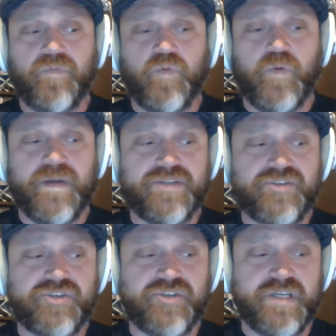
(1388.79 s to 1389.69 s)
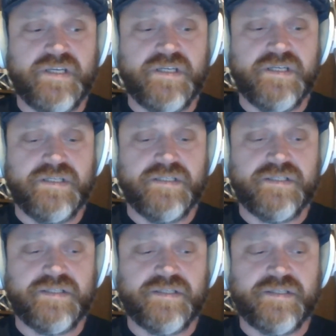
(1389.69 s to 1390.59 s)
which
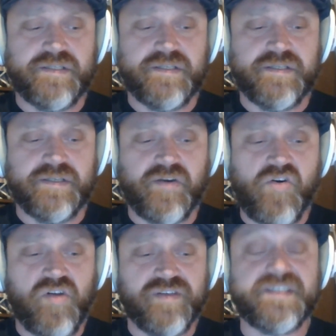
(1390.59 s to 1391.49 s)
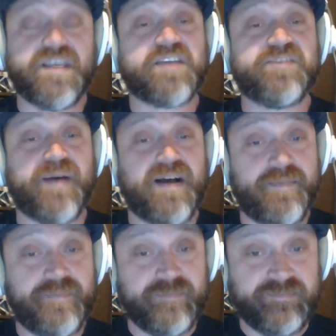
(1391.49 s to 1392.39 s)
is called Sex Bomb,